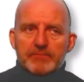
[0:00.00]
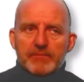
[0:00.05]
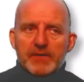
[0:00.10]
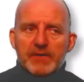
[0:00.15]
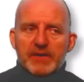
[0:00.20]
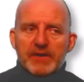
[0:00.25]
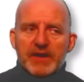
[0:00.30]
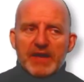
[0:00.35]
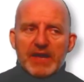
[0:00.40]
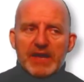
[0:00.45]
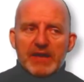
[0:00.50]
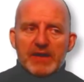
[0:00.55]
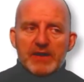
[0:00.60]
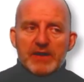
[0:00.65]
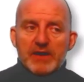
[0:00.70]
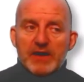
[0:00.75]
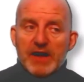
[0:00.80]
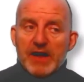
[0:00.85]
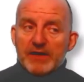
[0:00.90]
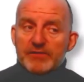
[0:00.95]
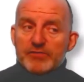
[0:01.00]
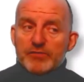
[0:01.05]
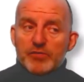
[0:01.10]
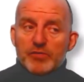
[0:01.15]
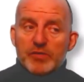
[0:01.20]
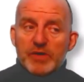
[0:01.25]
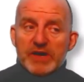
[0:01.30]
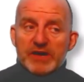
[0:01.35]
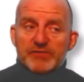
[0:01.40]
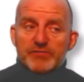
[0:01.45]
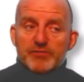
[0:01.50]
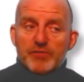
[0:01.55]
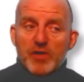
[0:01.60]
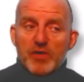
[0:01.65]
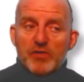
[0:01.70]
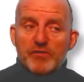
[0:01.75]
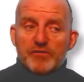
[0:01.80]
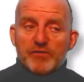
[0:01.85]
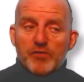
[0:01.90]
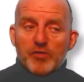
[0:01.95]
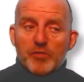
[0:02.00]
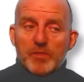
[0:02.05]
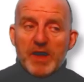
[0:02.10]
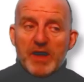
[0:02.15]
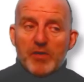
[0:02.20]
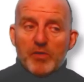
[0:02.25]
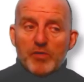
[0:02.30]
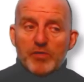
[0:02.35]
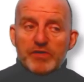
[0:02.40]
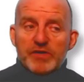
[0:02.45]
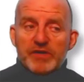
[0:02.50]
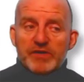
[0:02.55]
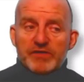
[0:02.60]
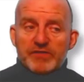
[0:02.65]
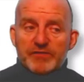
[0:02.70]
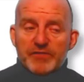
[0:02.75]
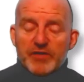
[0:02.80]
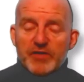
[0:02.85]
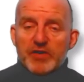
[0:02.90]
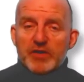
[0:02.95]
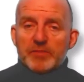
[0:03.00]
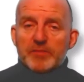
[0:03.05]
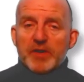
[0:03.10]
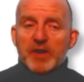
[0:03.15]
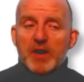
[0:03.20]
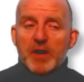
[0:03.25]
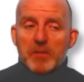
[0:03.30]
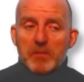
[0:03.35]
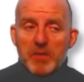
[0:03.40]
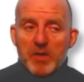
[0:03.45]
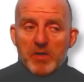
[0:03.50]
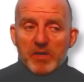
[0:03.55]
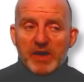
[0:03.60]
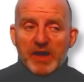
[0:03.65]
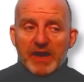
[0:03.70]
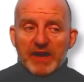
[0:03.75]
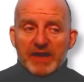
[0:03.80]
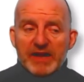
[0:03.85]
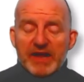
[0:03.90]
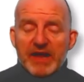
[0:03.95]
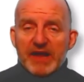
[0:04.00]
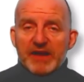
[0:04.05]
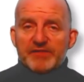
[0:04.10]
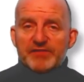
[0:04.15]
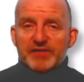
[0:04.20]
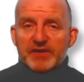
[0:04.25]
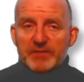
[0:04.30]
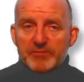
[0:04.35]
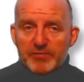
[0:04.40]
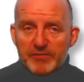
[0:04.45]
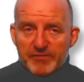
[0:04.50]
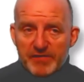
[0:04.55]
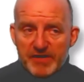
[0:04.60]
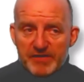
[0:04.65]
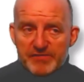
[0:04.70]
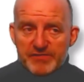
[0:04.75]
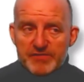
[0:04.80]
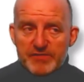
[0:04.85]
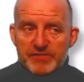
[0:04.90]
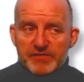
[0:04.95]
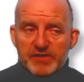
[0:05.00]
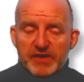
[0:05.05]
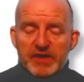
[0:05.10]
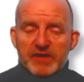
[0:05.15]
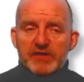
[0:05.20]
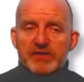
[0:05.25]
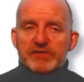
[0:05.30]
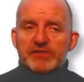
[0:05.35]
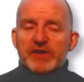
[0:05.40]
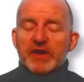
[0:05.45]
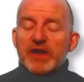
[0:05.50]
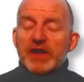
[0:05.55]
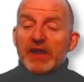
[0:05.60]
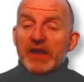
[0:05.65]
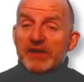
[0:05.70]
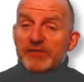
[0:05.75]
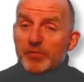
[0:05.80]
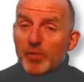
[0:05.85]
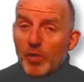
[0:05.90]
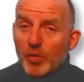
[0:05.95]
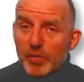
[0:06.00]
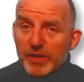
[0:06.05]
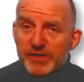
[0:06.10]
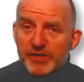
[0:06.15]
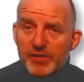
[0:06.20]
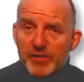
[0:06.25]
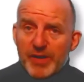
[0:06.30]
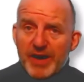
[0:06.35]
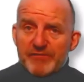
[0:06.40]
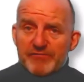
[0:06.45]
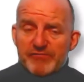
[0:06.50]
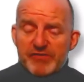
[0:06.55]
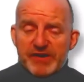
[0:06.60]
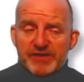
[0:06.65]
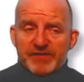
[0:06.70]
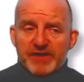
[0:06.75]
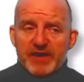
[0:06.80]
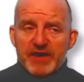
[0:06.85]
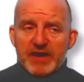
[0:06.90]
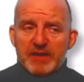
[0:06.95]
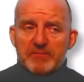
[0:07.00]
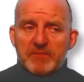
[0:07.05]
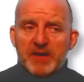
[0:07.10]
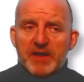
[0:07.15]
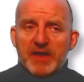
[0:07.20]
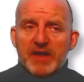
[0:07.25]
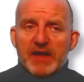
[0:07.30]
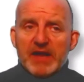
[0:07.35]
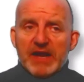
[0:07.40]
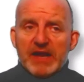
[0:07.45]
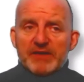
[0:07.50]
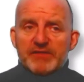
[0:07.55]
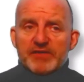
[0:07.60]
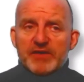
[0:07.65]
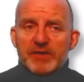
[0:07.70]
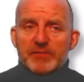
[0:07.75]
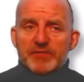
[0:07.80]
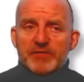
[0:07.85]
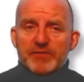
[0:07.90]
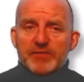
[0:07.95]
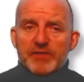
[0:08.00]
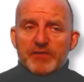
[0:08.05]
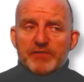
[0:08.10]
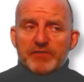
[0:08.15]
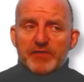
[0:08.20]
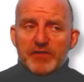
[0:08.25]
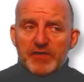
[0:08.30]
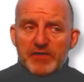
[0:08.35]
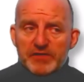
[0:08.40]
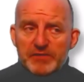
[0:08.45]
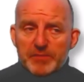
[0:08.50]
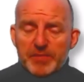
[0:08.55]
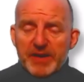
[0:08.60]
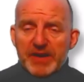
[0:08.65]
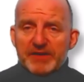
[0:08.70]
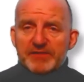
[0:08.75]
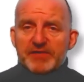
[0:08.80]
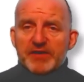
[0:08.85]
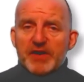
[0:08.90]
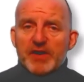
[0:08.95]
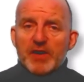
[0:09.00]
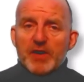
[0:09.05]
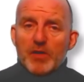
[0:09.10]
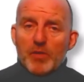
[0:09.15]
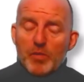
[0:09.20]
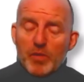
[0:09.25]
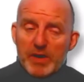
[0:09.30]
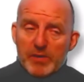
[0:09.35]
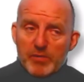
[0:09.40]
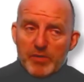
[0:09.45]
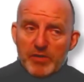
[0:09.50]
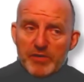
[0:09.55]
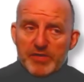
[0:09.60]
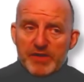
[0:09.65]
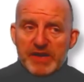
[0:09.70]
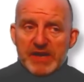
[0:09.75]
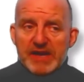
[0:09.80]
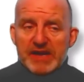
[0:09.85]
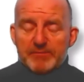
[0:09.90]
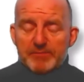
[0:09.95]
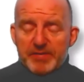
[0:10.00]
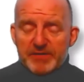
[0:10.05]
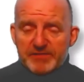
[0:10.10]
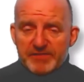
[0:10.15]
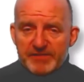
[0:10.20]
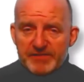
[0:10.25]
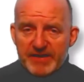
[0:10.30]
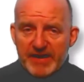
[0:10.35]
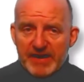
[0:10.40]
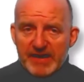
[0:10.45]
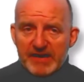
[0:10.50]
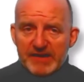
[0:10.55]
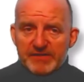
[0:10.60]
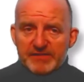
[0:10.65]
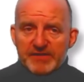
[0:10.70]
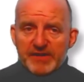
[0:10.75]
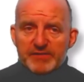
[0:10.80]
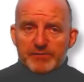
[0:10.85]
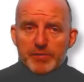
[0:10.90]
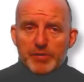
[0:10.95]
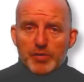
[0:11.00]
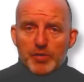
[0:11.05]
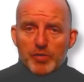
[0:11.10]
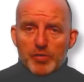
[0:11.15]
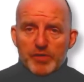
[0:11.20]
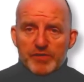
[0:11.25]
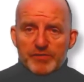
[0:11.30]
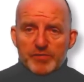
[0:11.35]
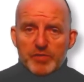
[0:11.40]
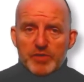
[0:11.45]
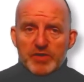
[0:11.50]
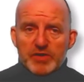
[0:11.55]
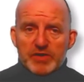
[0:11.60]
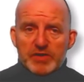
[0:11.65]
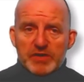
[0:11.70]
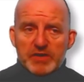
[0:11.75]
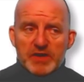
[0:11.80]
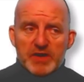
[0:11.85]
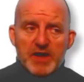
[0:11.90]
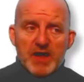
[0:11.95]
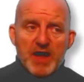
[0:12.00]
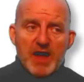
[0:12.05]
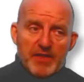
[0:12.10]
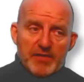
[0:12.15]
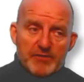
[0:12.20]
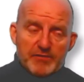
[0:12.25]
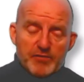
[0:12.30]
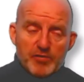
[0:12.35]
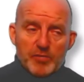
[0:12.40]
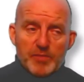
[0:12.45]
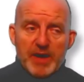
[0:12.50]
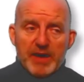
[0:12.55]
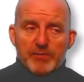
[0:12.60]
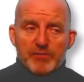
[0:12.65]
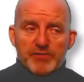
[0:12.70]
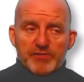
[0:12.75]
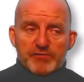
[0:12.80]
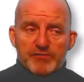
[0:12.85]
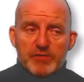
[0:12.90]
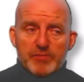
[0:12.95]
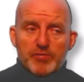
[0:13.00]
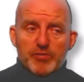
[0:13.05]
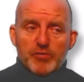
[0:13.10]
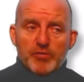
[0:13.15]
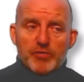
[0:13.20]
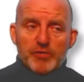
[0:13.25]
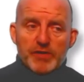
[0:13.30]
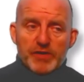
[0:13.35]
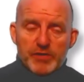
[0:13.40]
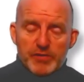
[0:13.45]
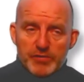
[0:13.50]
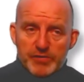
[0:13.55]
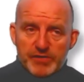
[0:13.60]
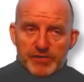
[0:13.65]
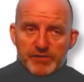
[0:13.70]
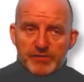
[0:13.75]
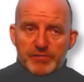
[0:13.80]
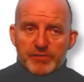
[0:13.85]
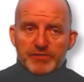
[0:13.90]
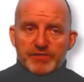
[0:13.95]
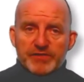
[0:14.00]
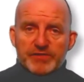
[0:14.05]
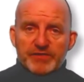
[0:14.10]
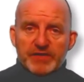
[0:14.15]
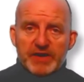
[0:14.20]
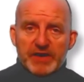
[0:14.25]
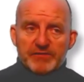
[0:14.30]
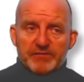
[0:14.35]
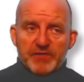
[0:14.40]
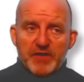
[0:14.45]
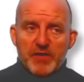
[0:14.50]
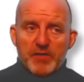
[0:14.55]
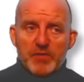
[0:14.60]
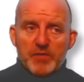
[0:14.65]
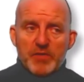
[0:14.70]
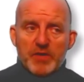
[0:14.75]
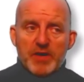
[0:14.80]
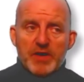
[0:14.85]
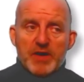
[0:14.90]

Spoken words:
Okay, as always, role, format, audience, verb, mark allocation and professional skills is what we do every time. In terms of the first bit, we were the business analyst, as we always were. The format was a report, the audience was the CFO.